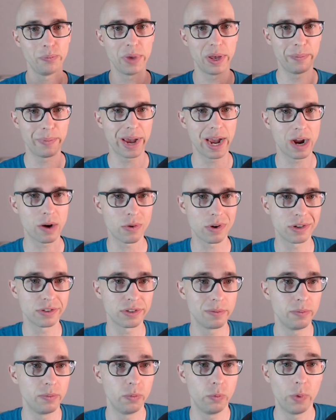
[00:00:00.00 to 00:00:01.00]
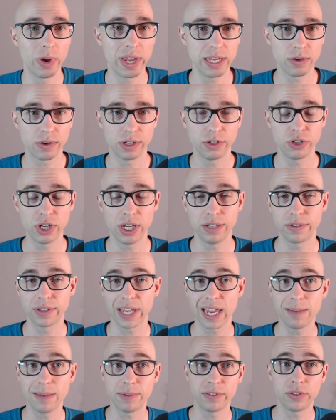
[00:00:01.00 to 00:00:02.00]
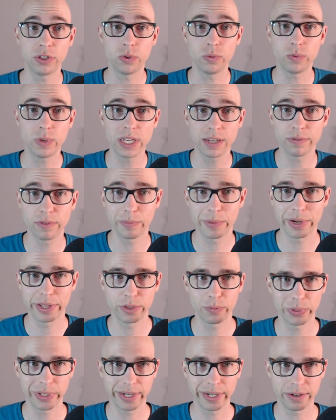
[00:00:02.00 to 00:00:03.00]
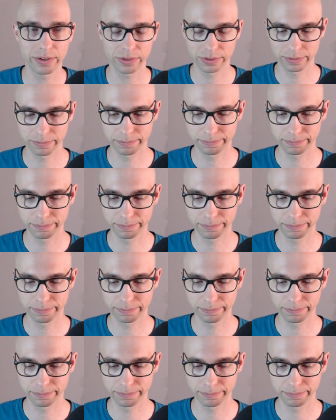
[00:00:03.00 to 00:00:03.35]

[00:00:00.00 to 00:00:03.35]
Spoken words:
power, some way you can change the game that's unique from other players.